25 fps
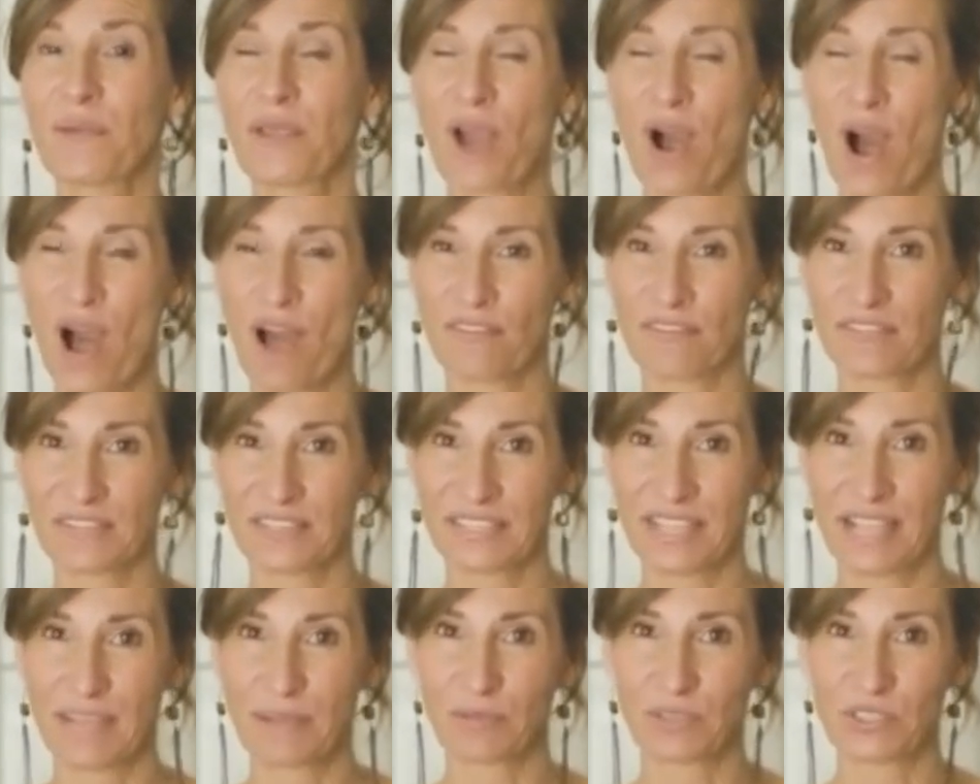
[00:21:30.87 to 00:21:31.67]
that will be off the
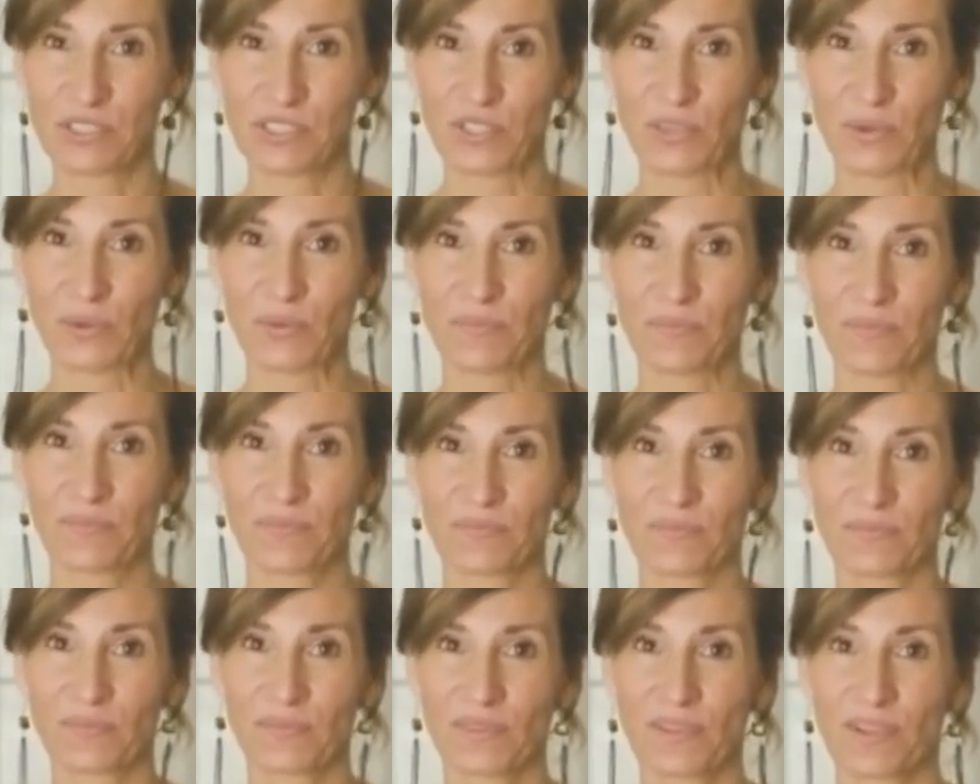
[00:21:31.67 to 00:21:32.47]
table soon.
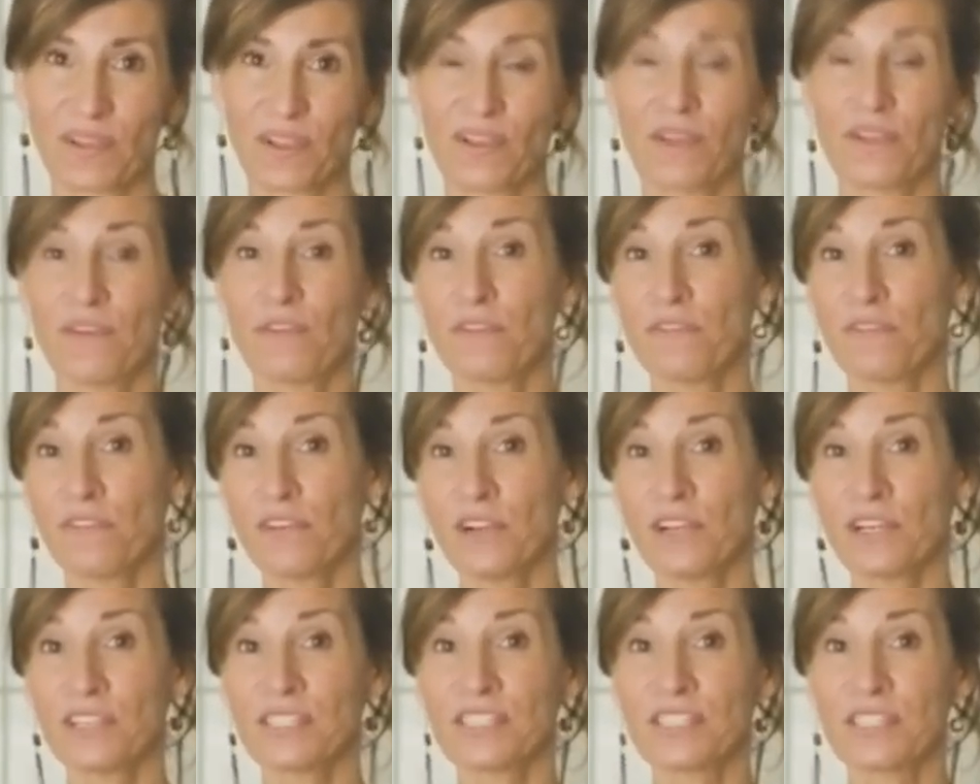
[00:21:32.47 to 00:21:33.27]

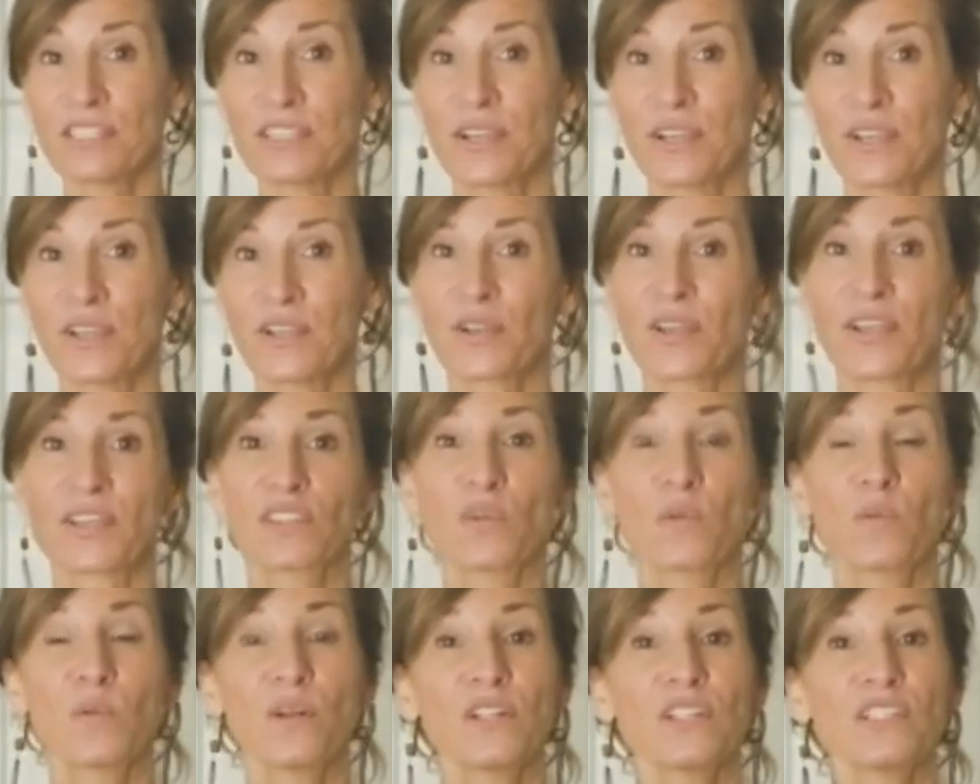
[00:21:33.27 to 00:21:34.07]
First, you'll
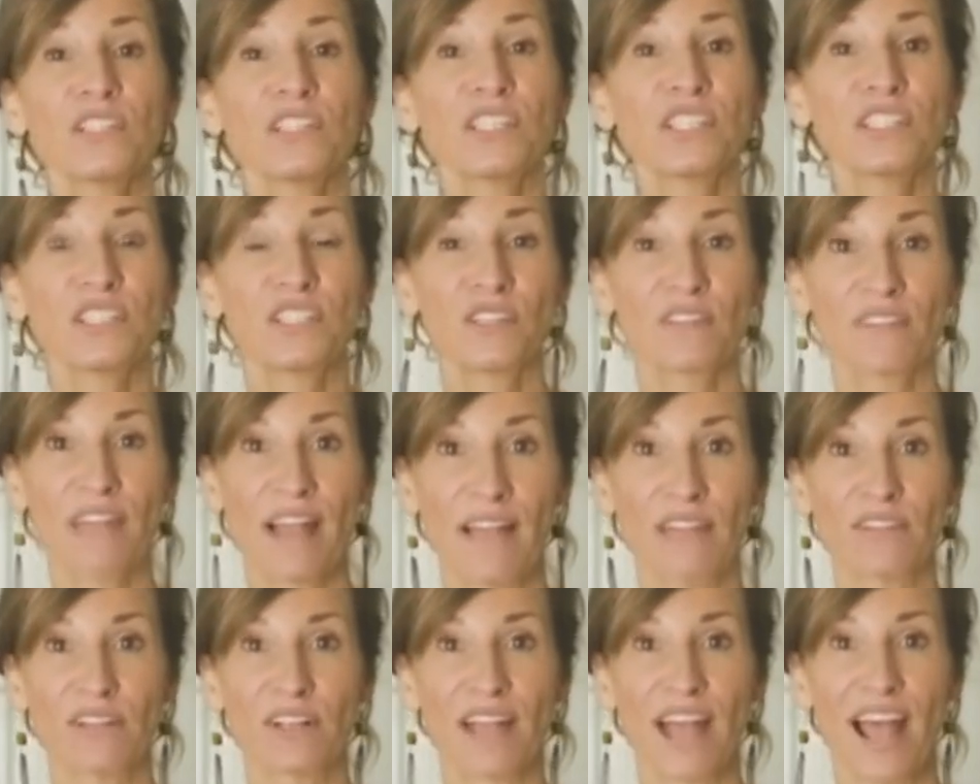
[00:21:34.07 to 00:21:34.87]
get the Wilderness
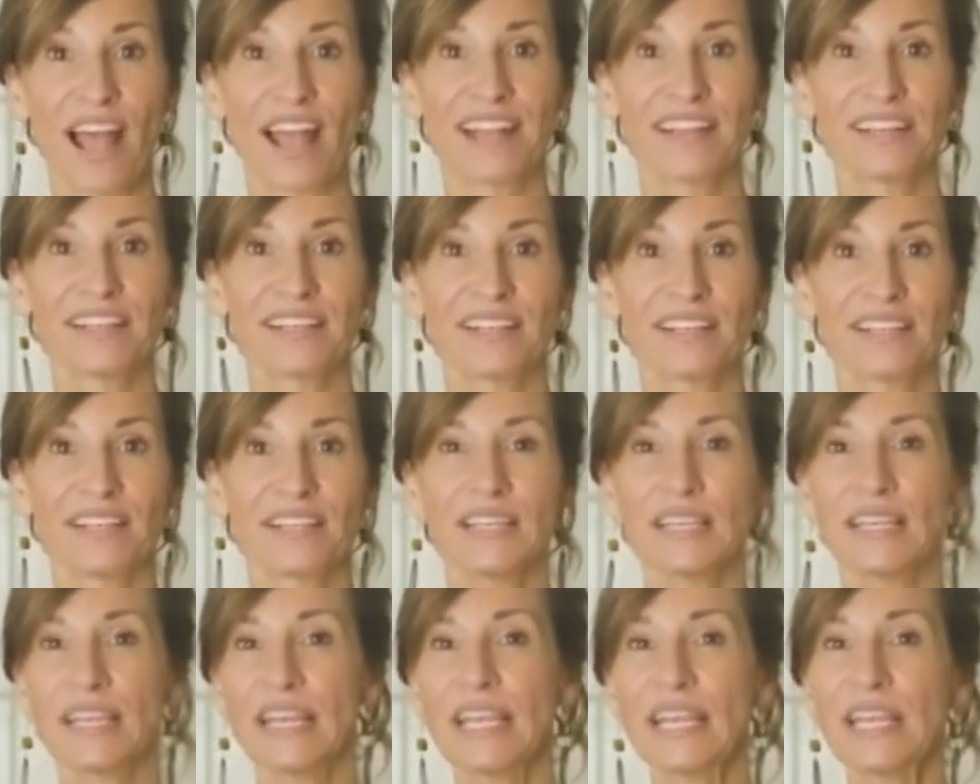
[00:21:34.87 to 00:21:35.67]
Survival Guide.
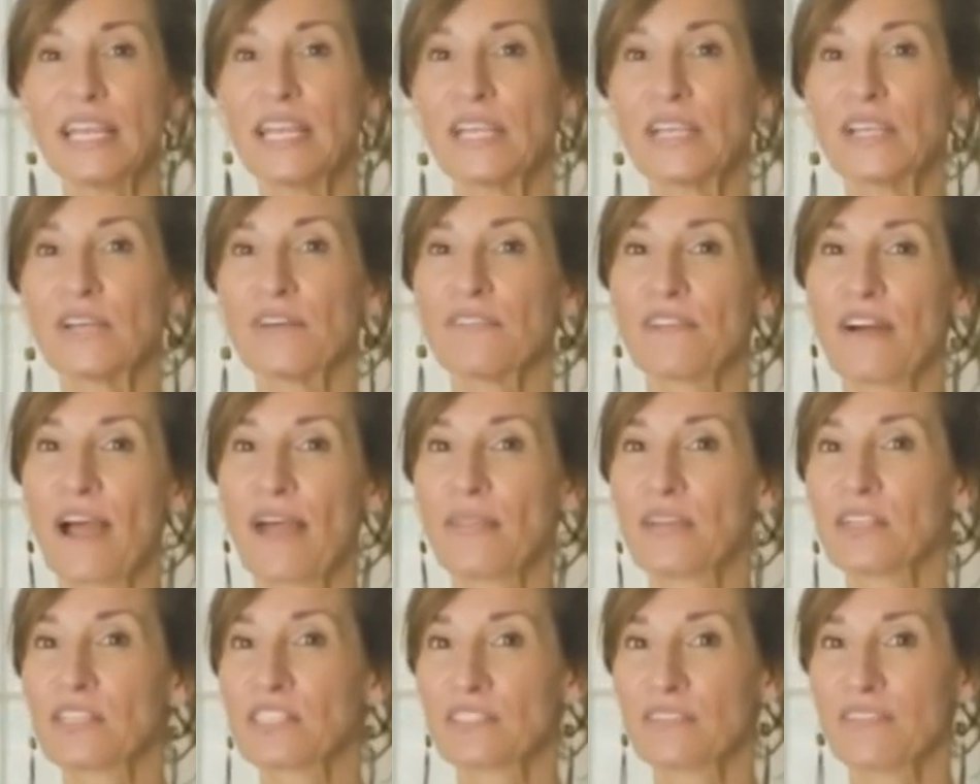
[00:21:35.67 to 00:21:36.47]
In it, you'll
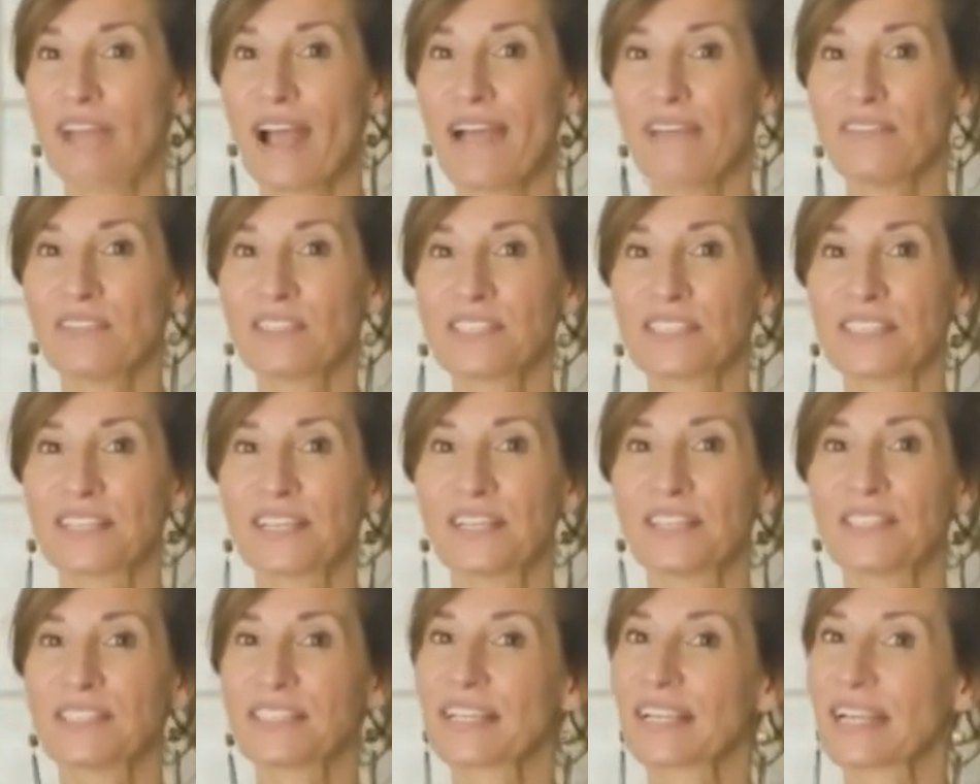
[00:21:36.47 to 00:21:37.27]
find the survival
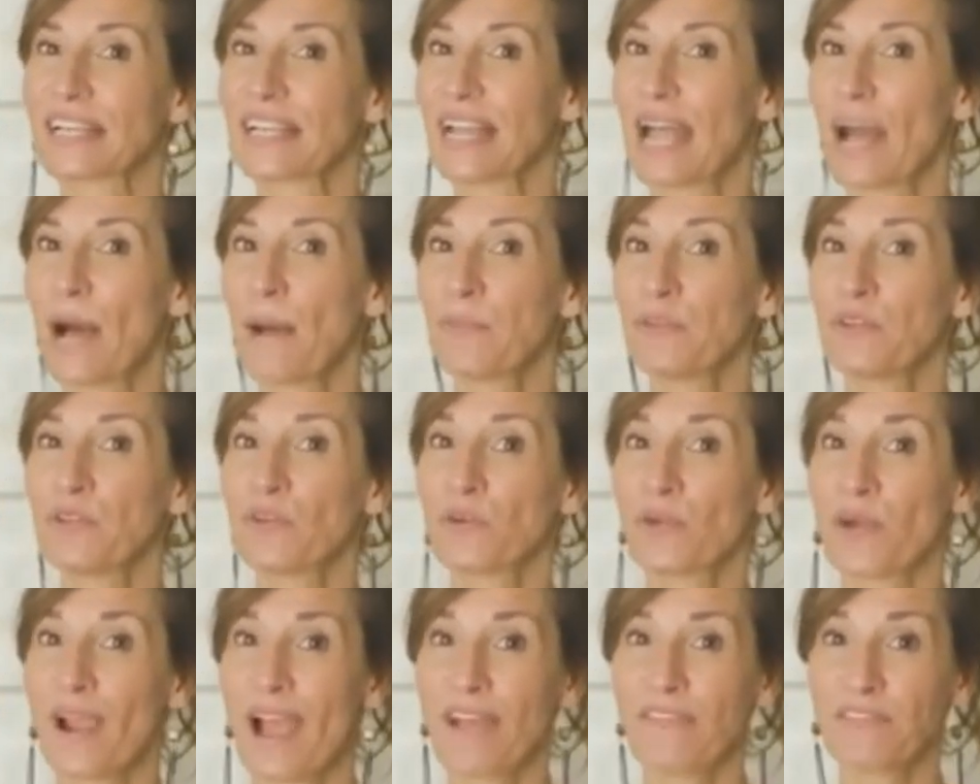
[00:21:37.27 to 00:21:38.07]
skills that can help you
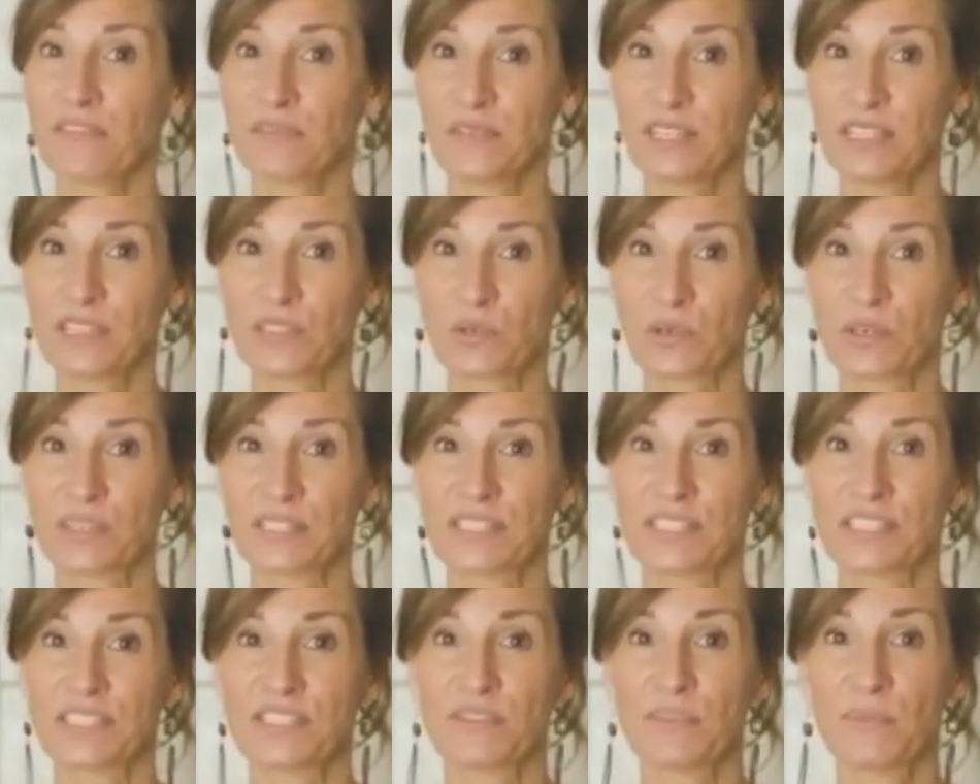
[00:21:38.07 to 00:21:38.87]
craft
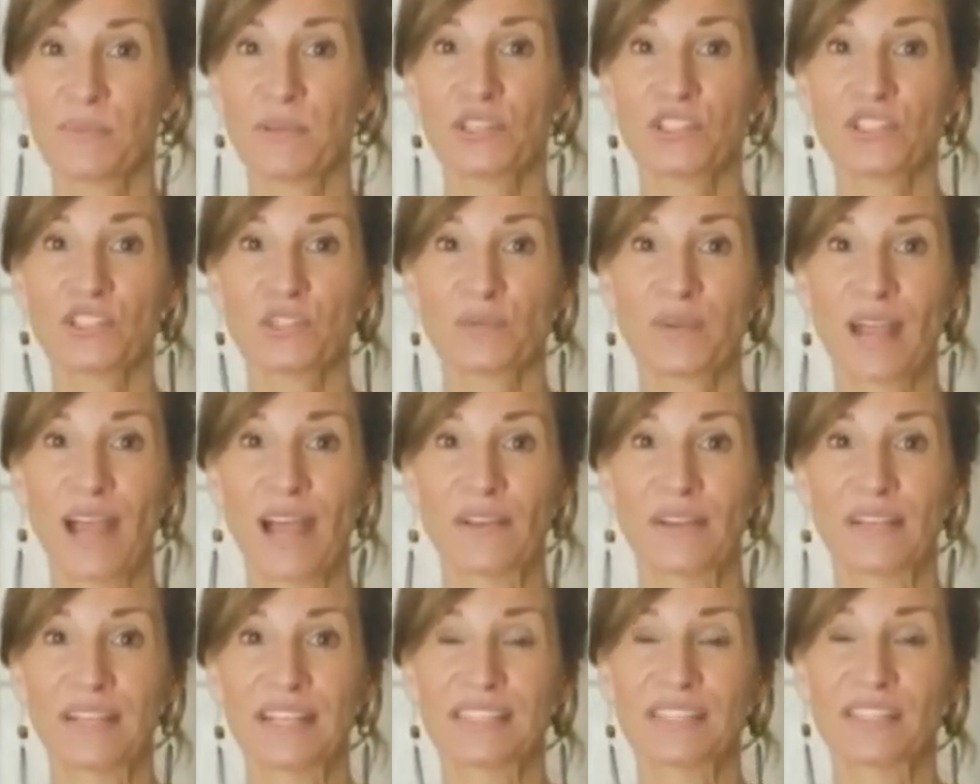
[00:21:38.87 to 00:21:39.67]
resources from your
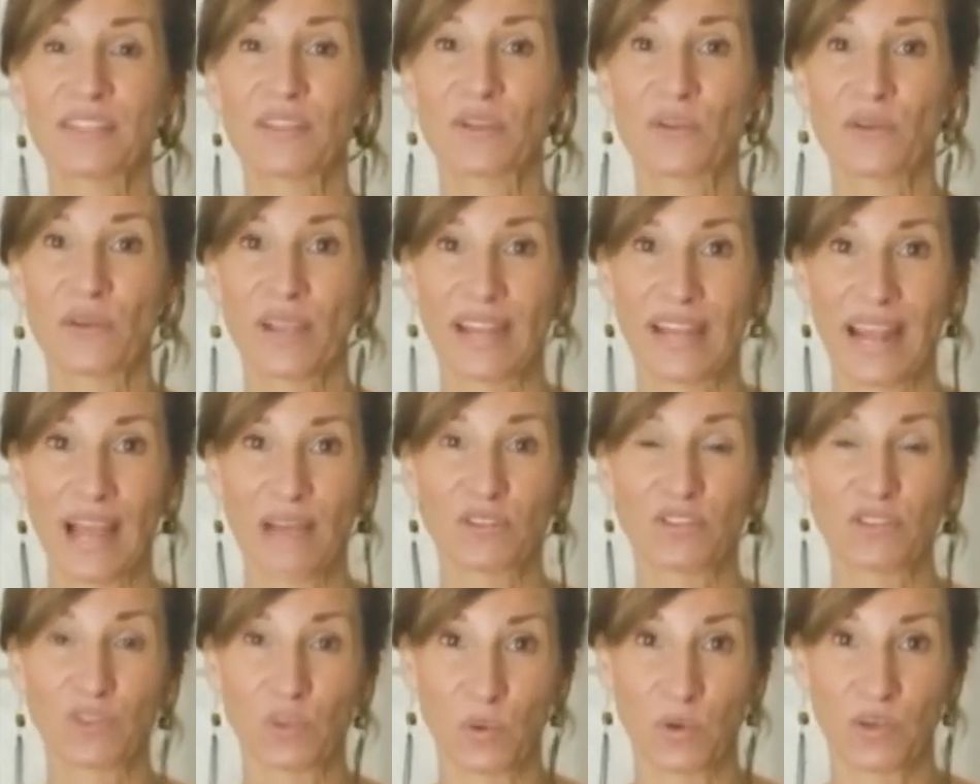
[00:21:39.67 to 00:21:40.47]
surroundings in the great
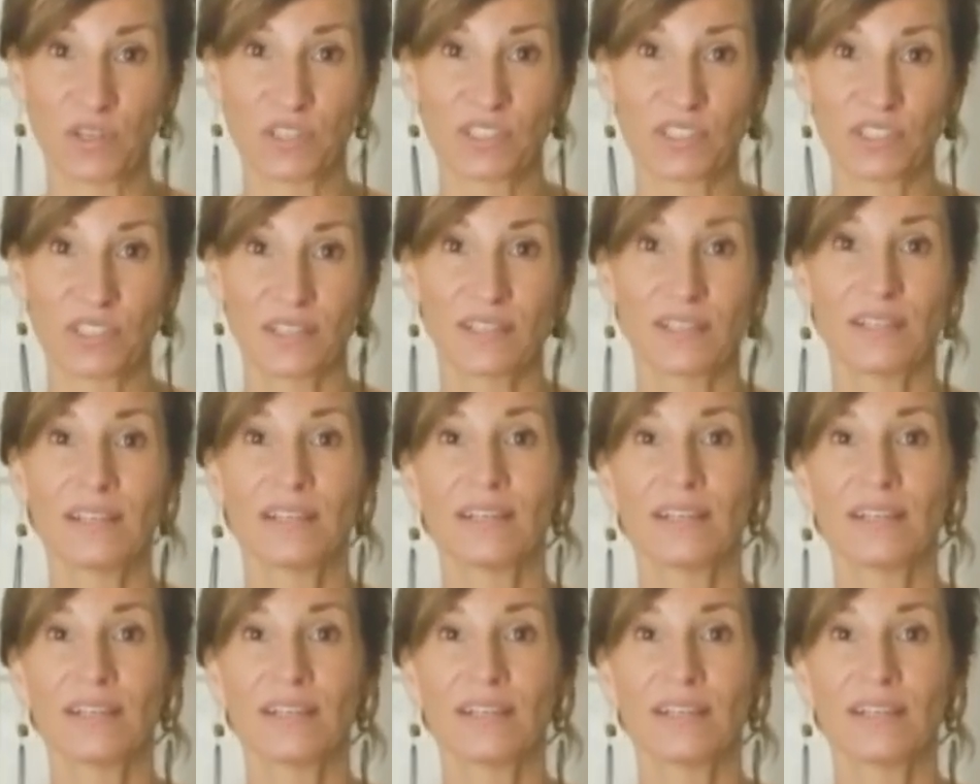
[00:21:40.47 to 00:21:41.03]
outdoors.